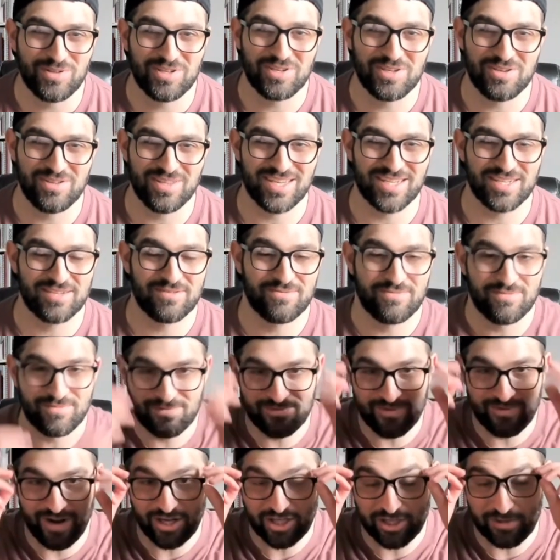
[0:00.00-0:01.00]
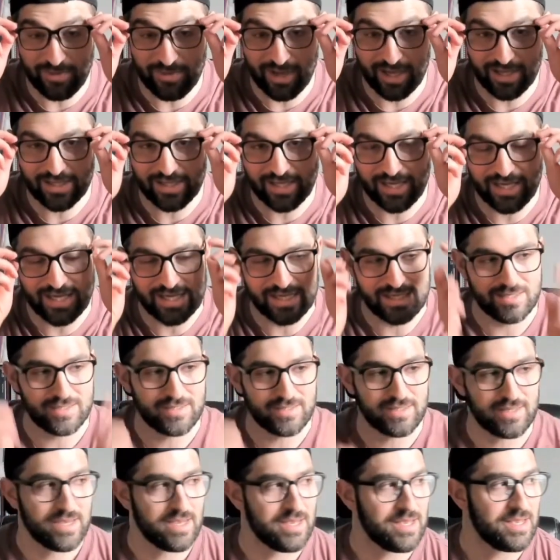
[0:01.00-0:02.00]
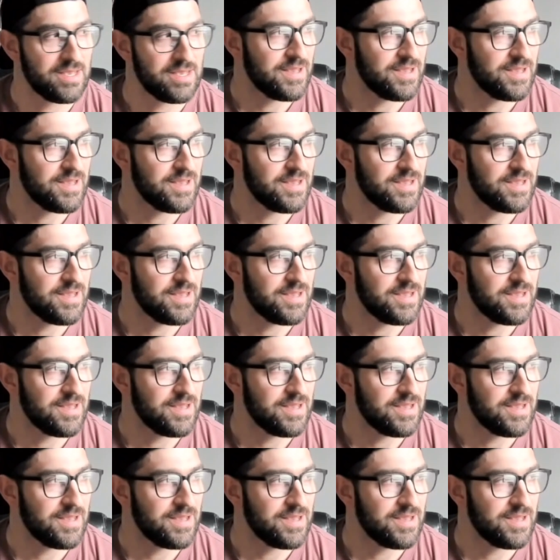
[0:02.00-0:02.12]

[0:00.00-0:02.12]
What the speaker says: to this regiment is,